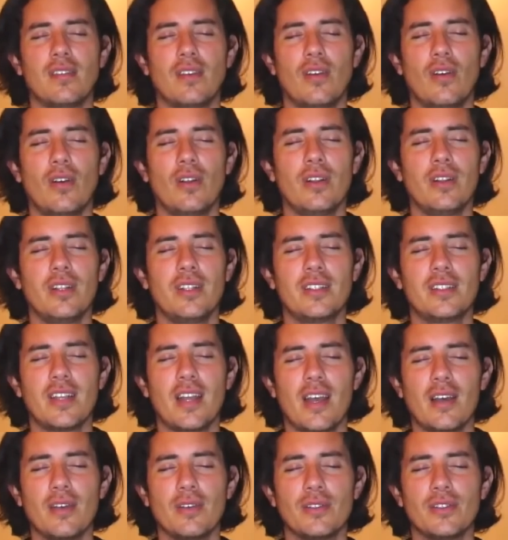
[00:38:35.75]
all this
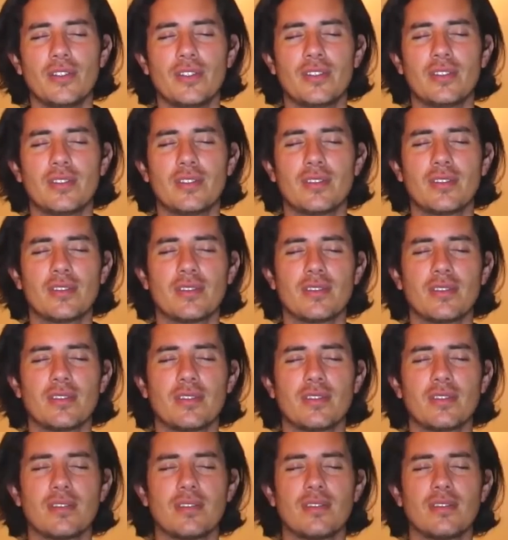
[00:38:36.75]
house
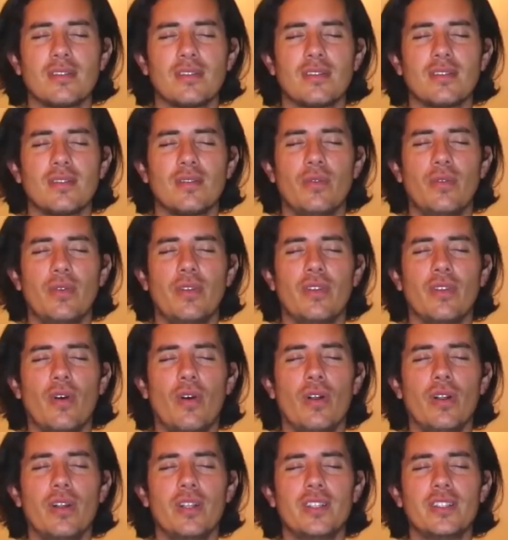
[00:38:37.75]
with
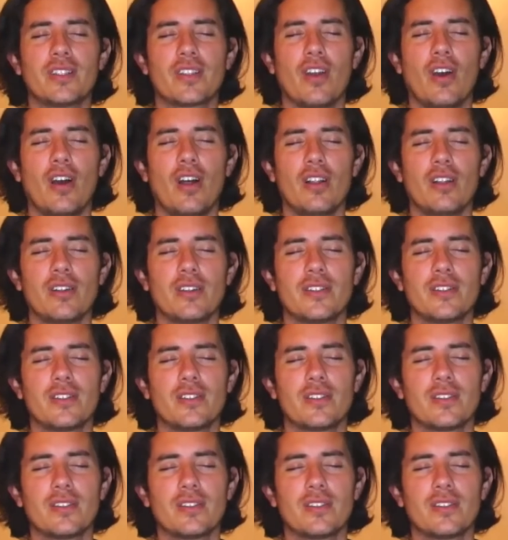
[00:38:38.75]
all these colors.